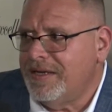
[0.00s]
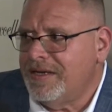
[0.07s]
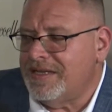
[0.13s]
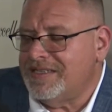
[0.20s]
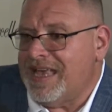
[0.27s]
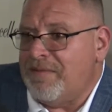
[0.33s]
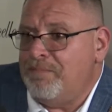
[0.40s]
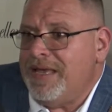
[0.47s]

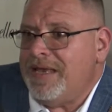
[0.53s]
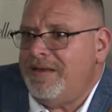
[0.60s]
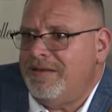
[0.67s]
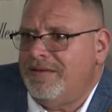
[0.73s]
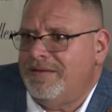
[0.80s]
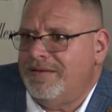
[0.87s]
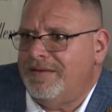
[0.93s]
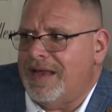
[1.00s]
Because I've been,
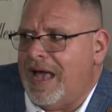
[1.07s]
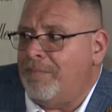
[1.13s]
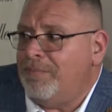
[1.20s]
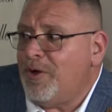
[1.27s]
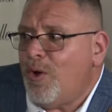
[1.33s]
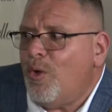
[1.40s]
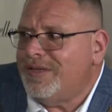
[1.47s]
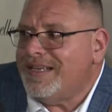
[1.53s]
I'm
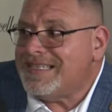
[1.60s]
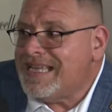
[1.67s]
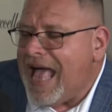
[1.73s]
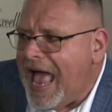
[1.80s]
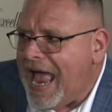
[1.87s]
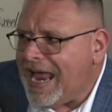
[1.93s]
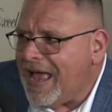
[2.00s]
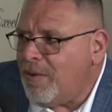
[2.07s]
their oldest
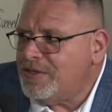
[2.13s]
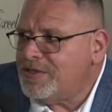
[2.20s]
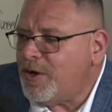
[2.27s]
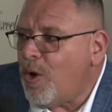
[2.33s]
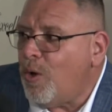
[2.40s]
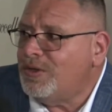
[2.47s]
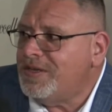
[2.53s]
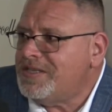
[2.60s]
guy. I was their
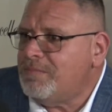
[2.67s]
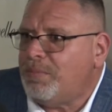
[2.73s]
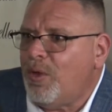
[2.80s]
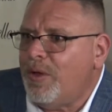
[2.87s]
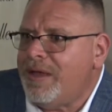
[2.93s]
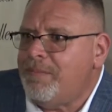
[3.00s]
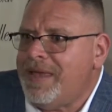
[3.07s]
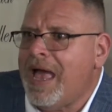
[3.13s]
oldest
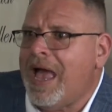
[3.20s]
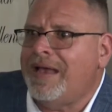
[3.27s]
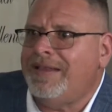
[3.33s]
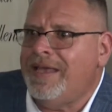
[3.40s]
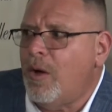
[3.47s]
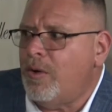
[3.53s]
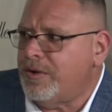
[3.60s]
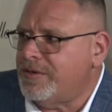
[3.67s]
employee behind
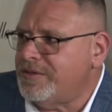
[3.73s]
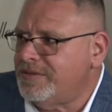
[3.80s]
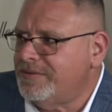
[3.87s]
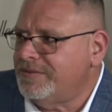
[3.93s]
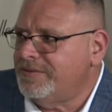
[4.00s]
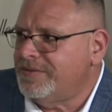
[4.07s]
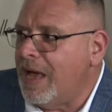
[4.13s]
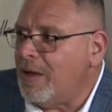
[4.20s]
the owners.
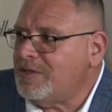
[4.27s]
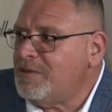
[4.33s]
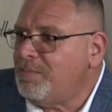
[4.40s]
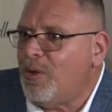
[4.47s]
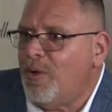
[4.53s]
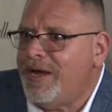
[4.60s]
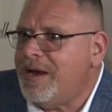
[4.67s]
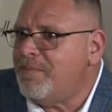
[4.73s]
I was oh,
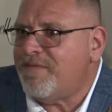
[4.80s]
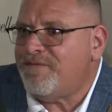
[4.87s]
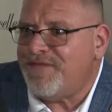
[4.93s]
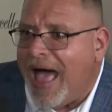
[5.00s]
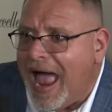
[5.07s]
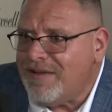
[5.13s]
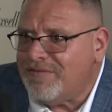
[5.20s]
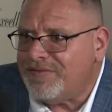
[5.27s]
employee wow. number
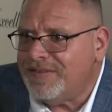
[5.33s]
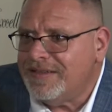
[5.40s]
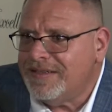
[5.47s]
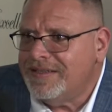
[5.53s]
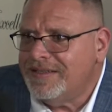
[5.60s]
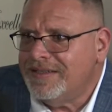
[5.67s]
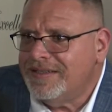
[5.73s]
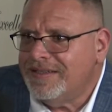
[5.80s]
five.
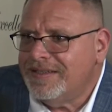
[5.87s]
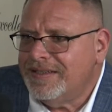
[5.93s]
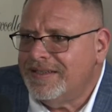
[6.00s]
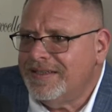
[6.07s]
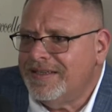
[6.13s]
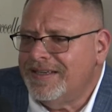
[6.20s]
Oh, wow.